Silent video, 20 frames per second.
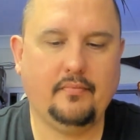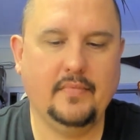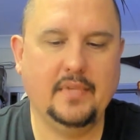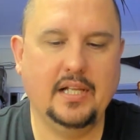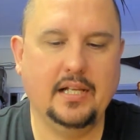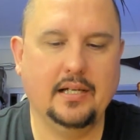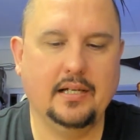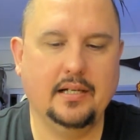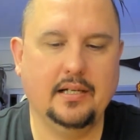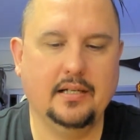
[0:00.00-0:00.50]

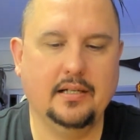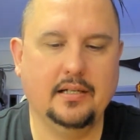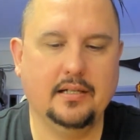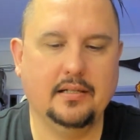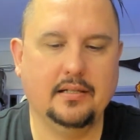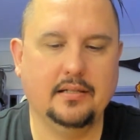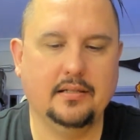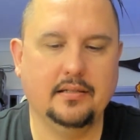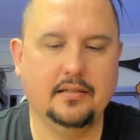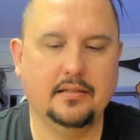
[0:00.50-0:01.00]

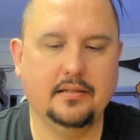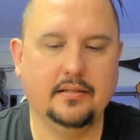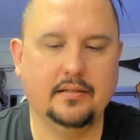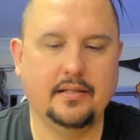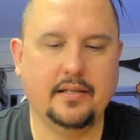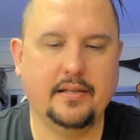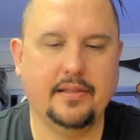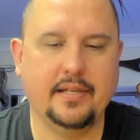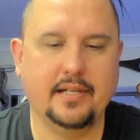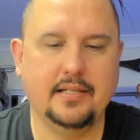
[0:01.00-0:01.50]

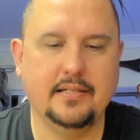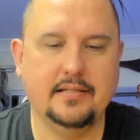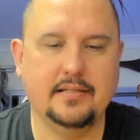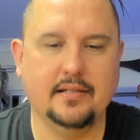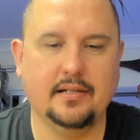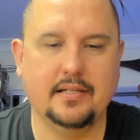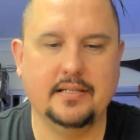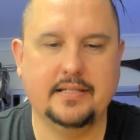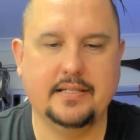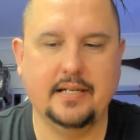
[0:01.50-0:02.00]
The things
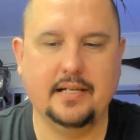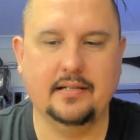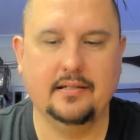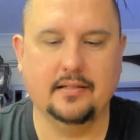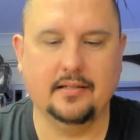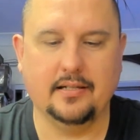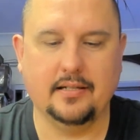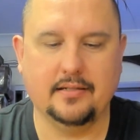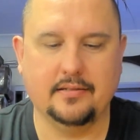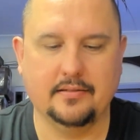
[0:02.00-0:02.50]
that I did
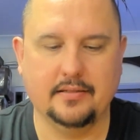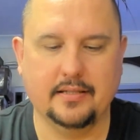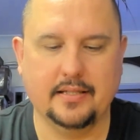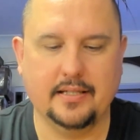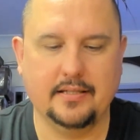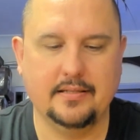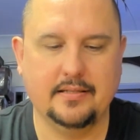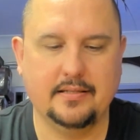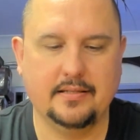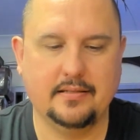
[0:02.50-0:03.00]
like on
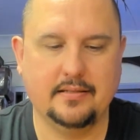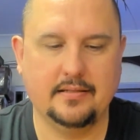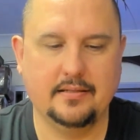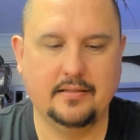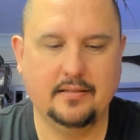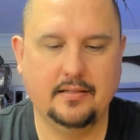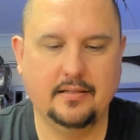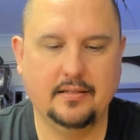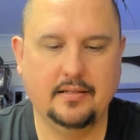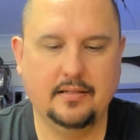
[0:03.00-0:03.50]
this
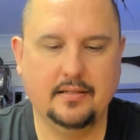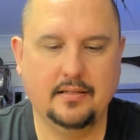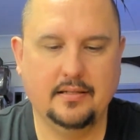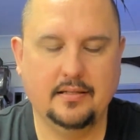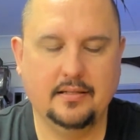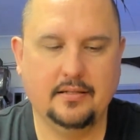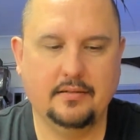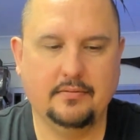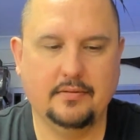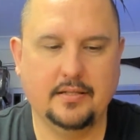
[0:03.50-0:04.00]

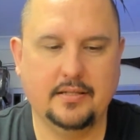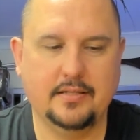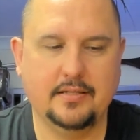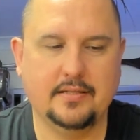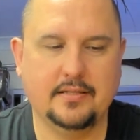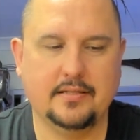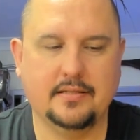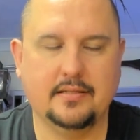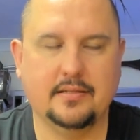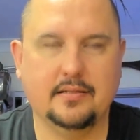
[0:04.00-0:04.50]

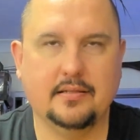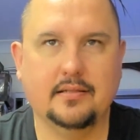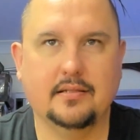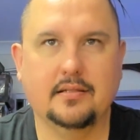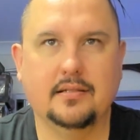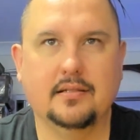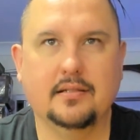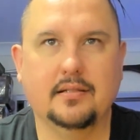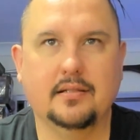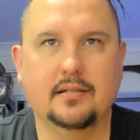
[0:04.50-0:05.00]
was
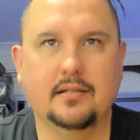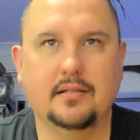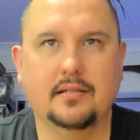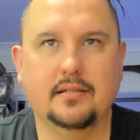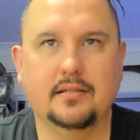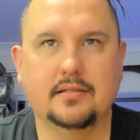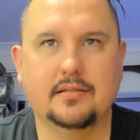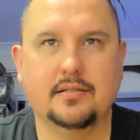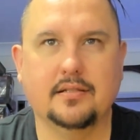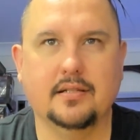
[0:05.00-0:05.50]

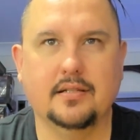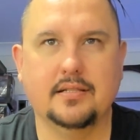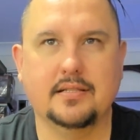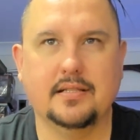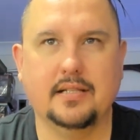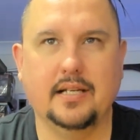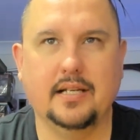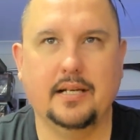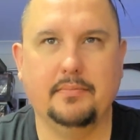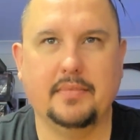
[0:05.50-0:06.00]
it's got
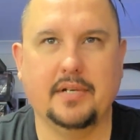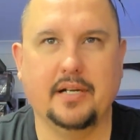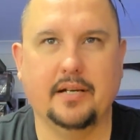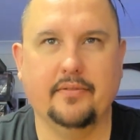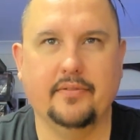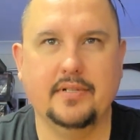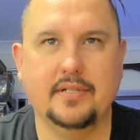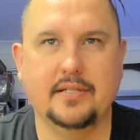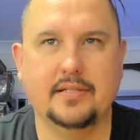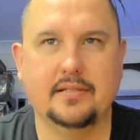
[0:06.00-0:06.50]
its lamp
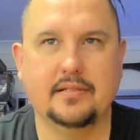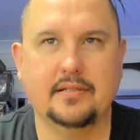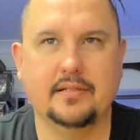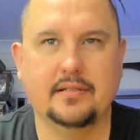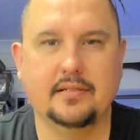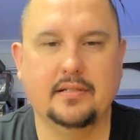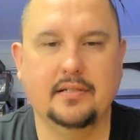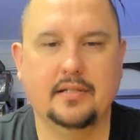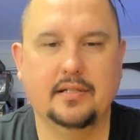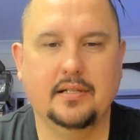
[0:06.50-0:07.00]
covers.
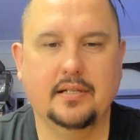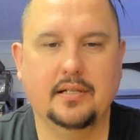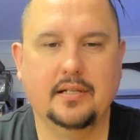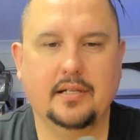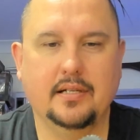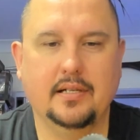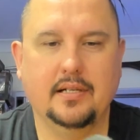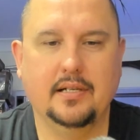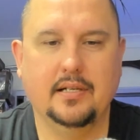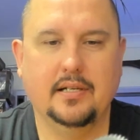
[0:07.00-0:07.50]

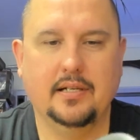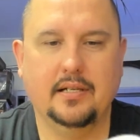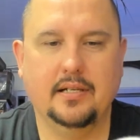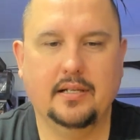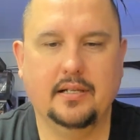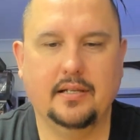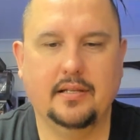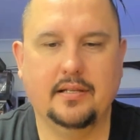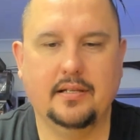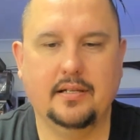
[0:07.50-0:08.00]

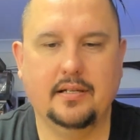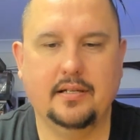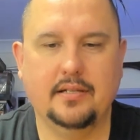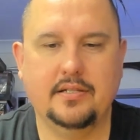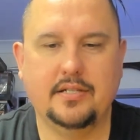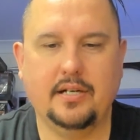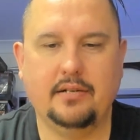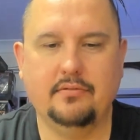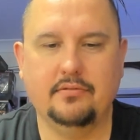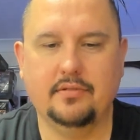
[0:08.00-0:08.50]
The
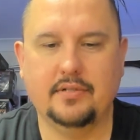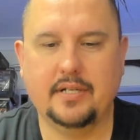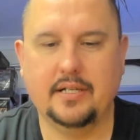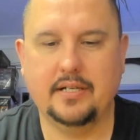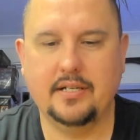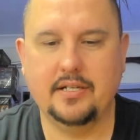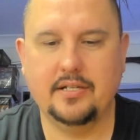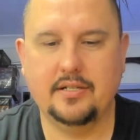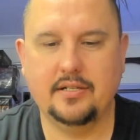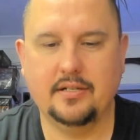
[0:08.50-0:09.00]
general
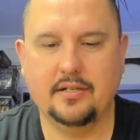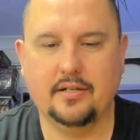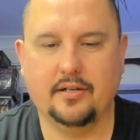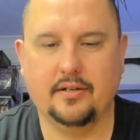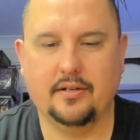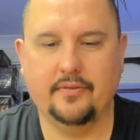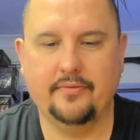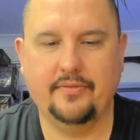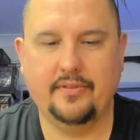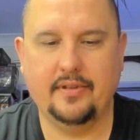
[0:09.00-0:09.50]
condition
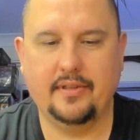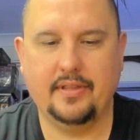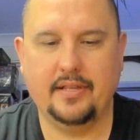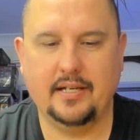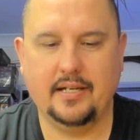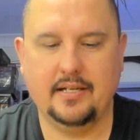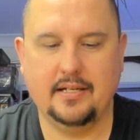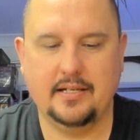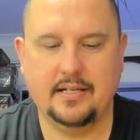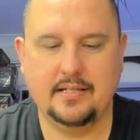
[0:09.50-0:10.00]
of the
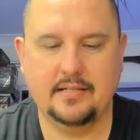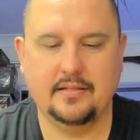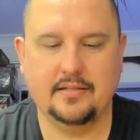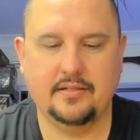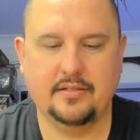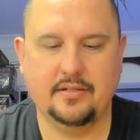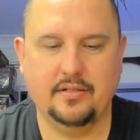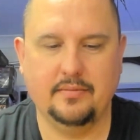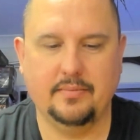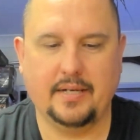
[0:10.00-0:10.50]
thing isn't
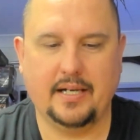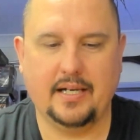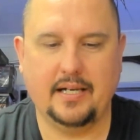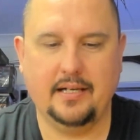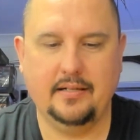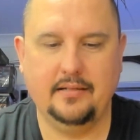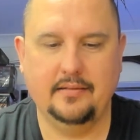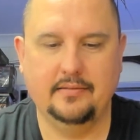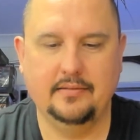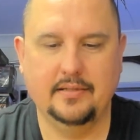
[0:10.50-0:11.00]
too
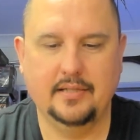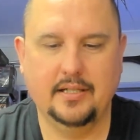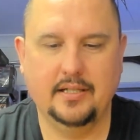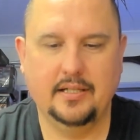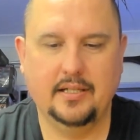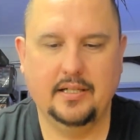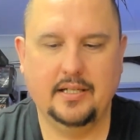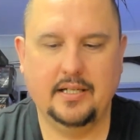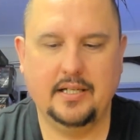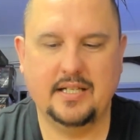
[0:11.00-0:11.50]
bad.
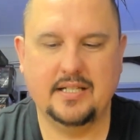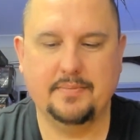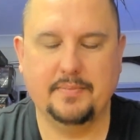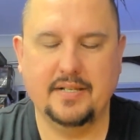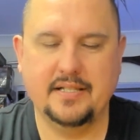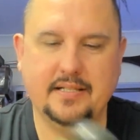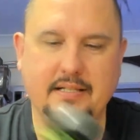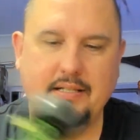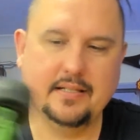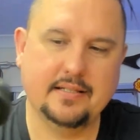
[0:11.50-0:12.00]
It's
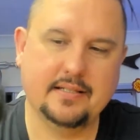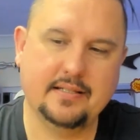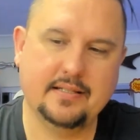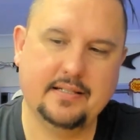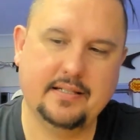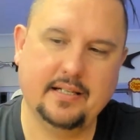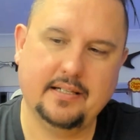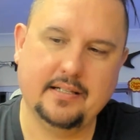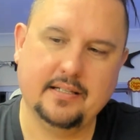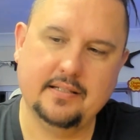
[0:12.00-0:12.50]
missing its
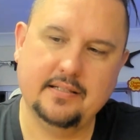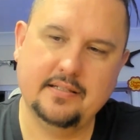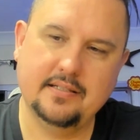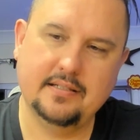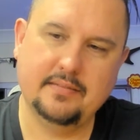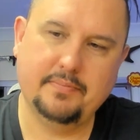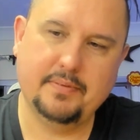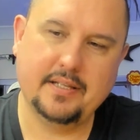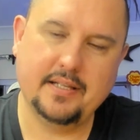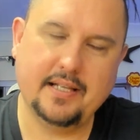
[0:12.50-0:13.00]

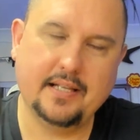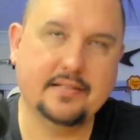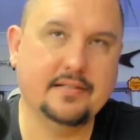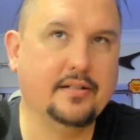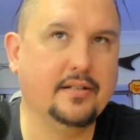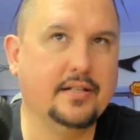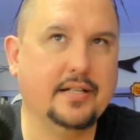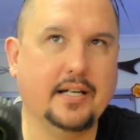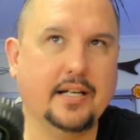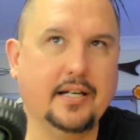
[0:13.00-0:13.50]
stickers, but that's
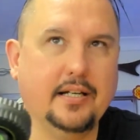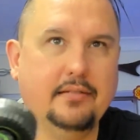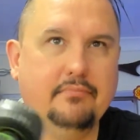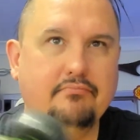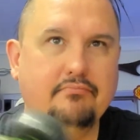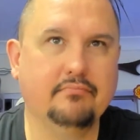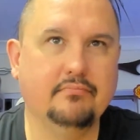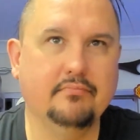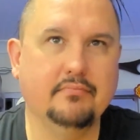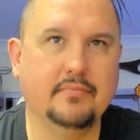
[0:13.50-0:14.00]
okay.
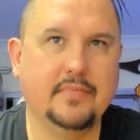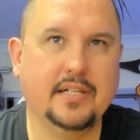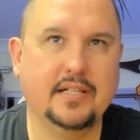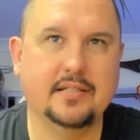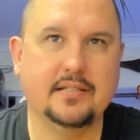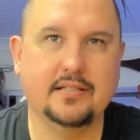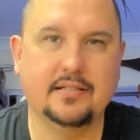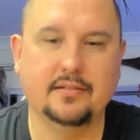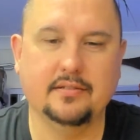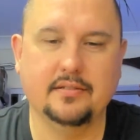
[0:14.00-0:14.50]

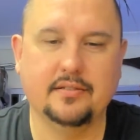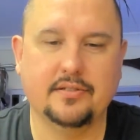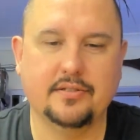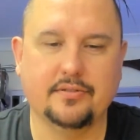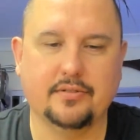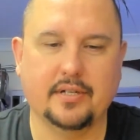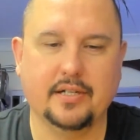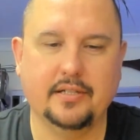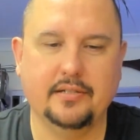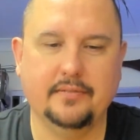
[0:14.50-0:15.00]
It still looks
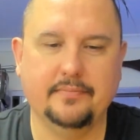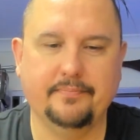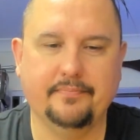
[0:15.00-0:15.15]
great.